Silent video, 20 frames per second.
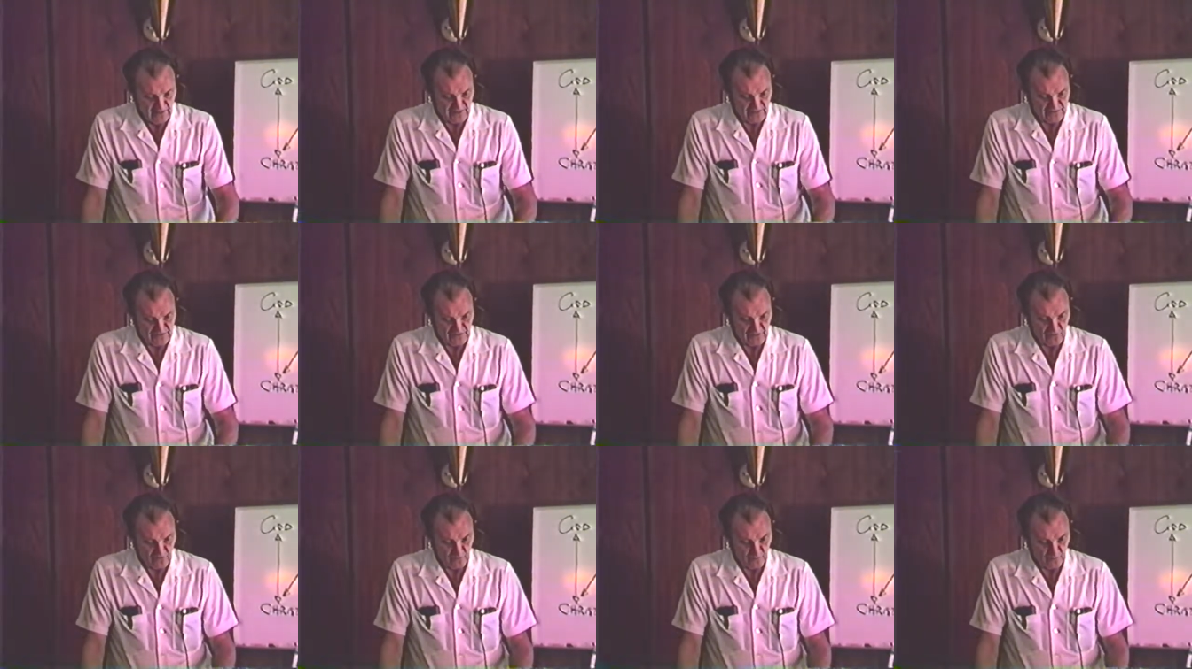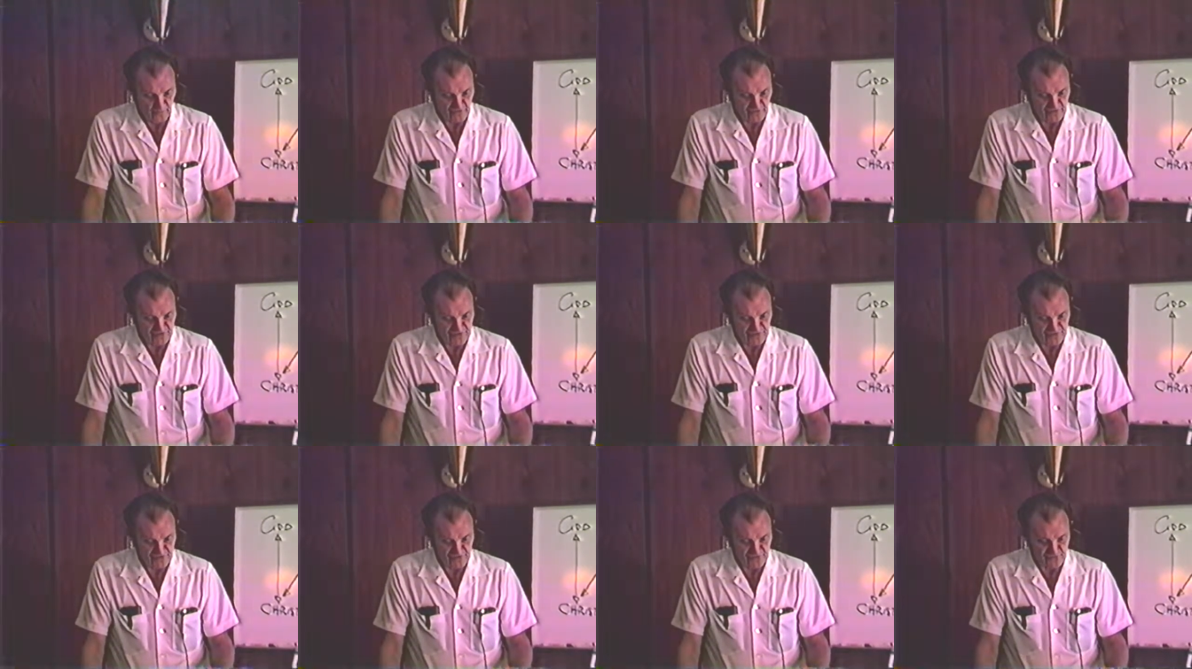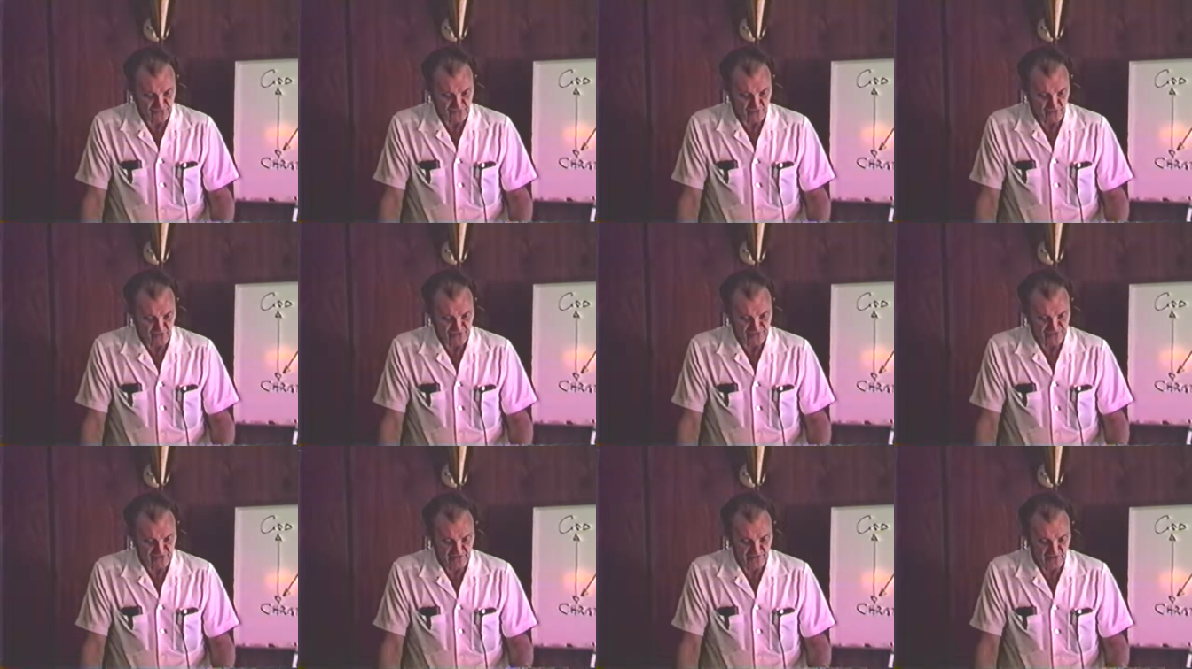So with Jesus
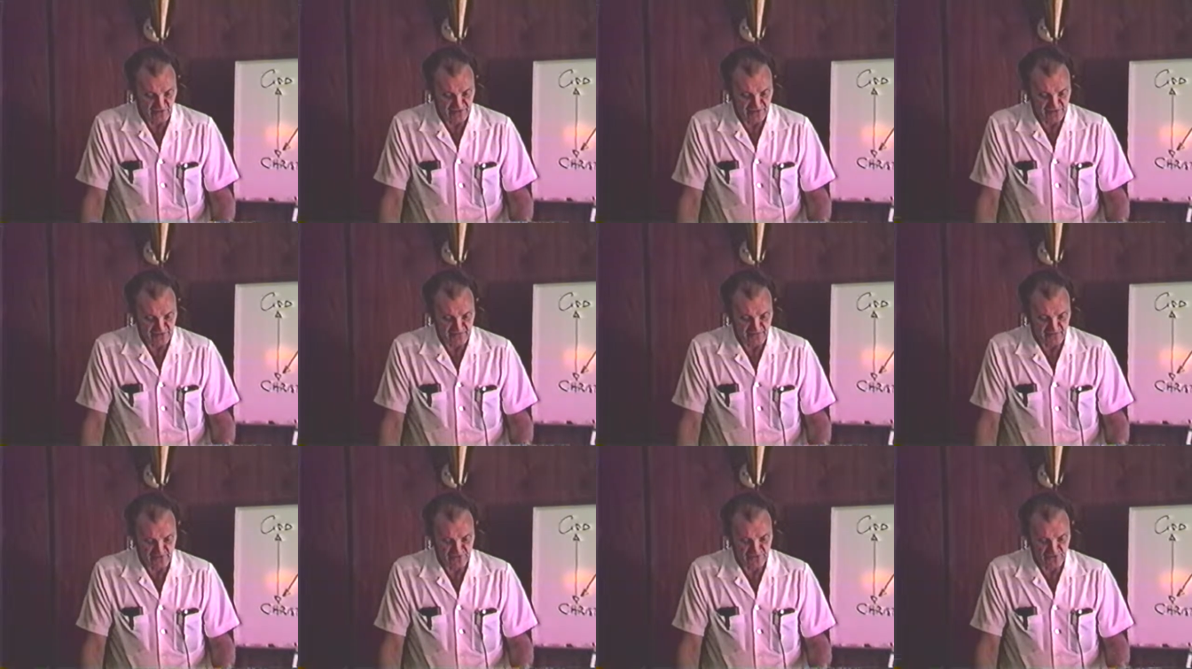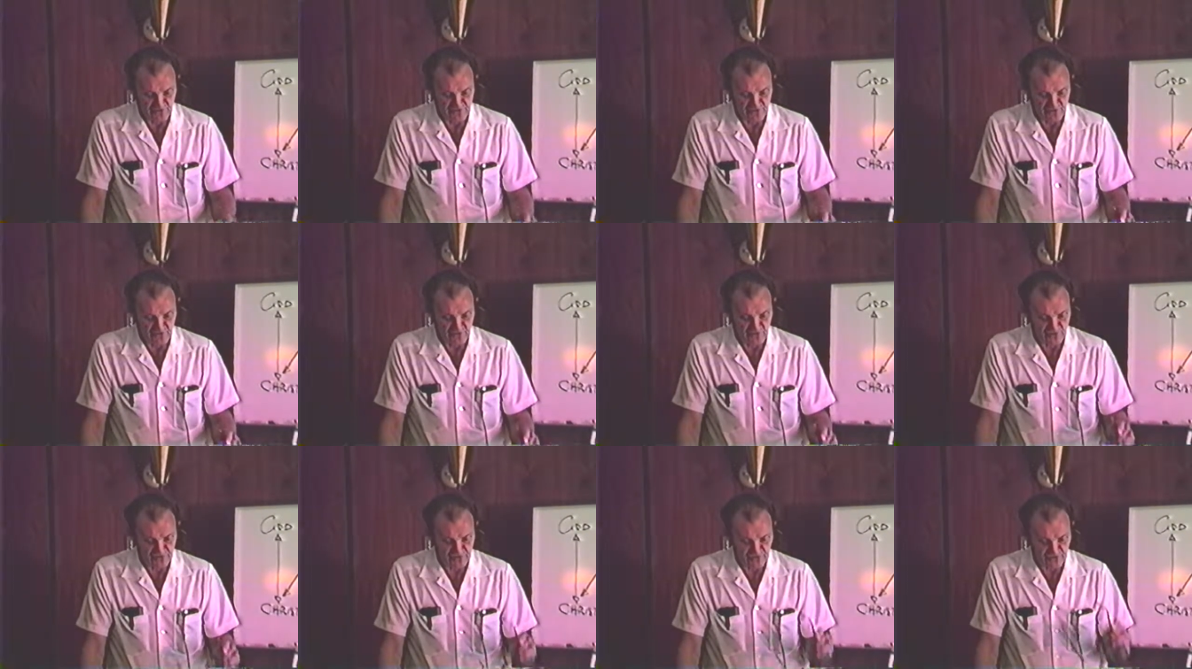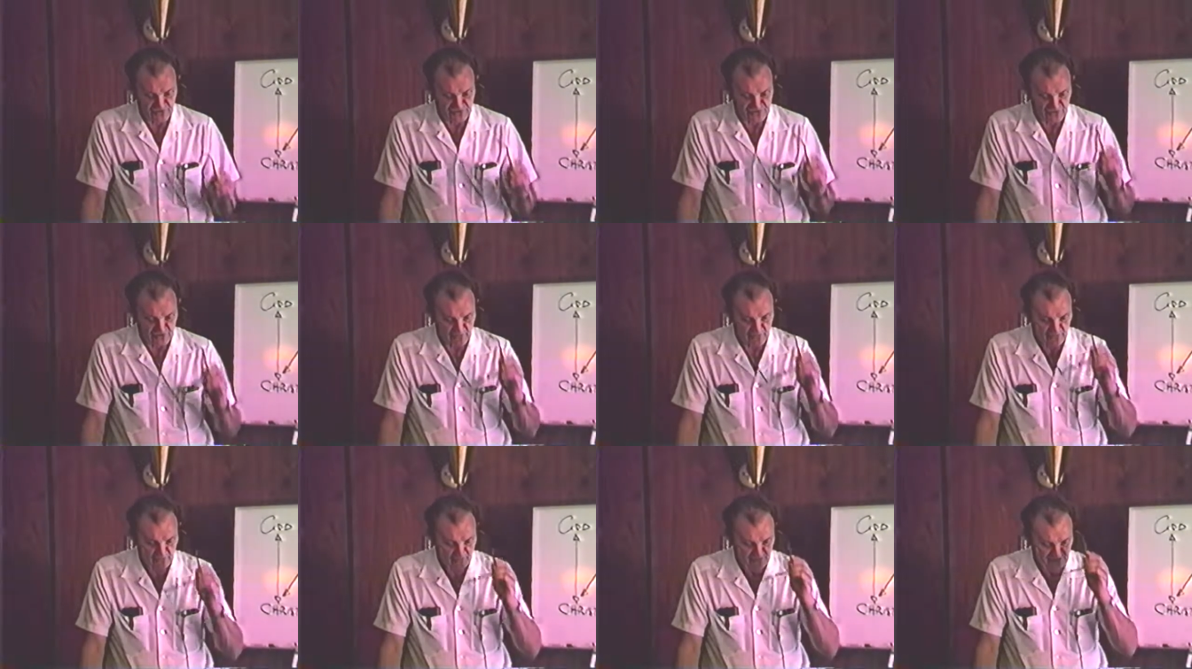Christ, unlike his brothers, he was not
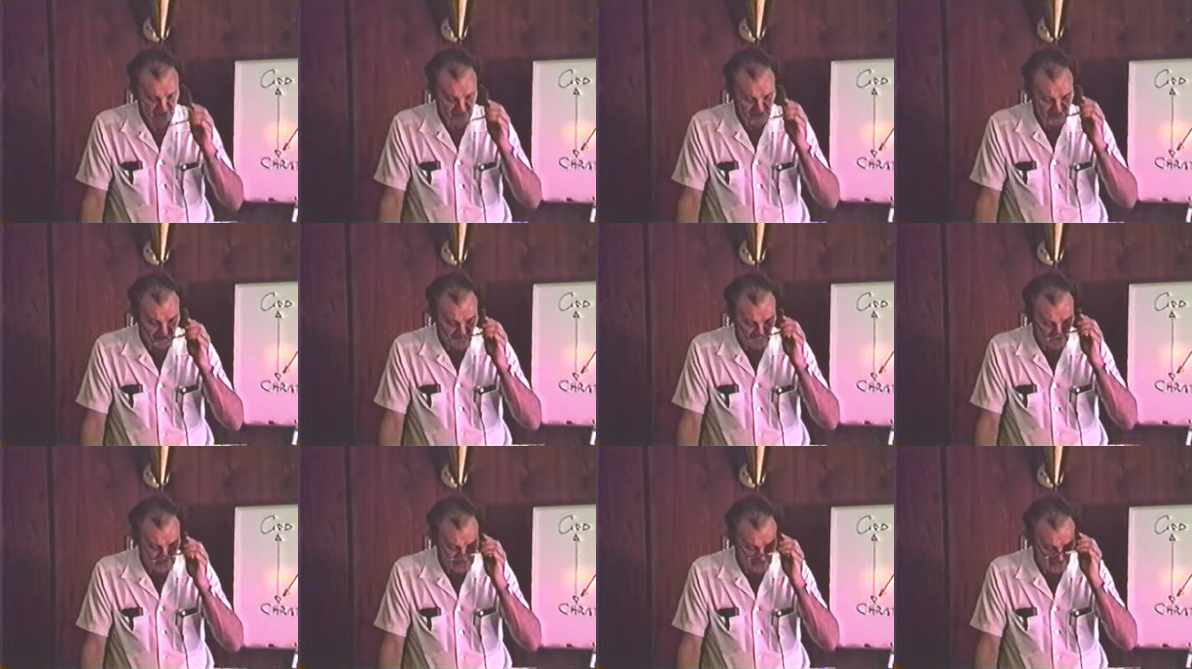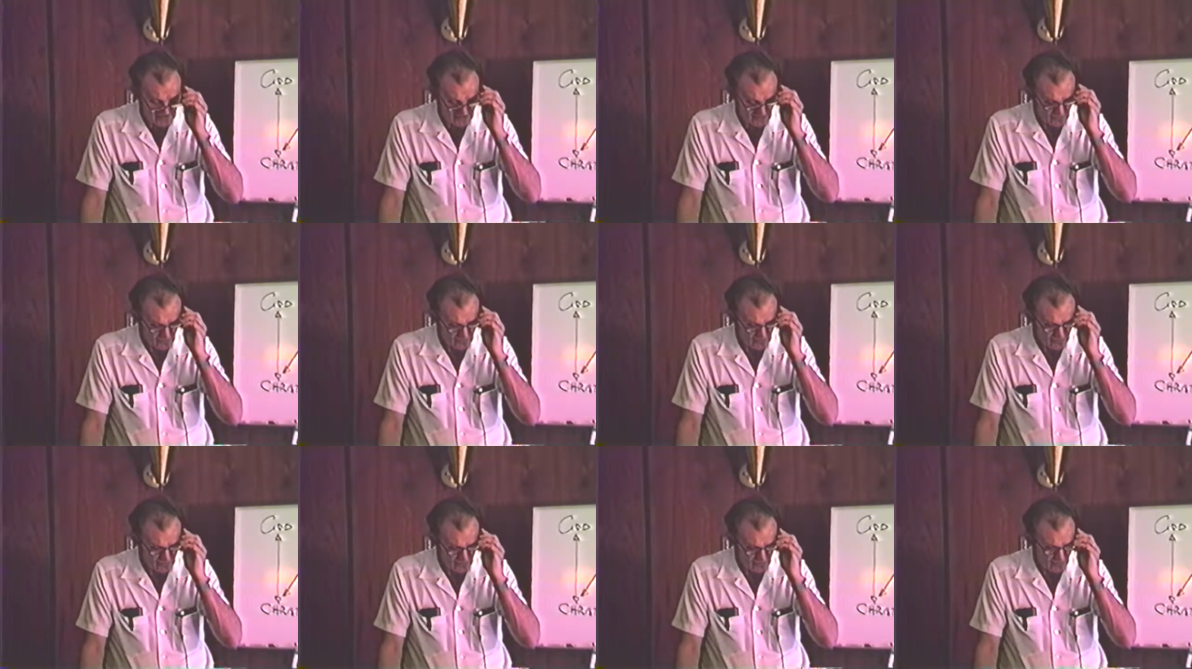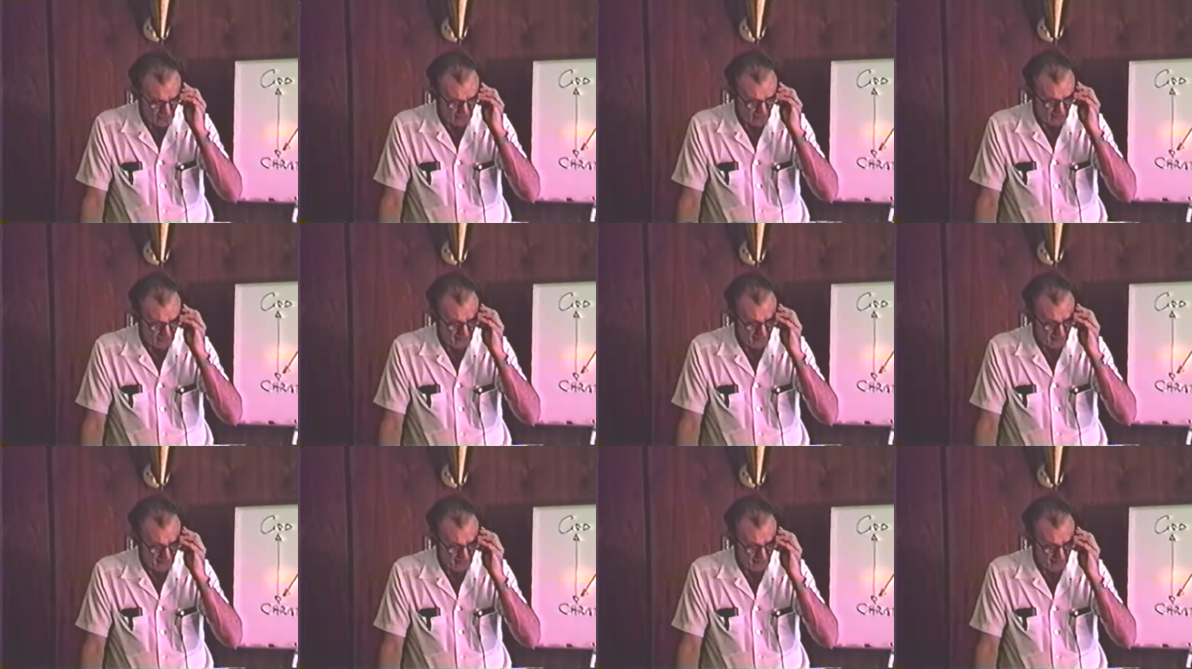concerned with possession in any sense of the word at all.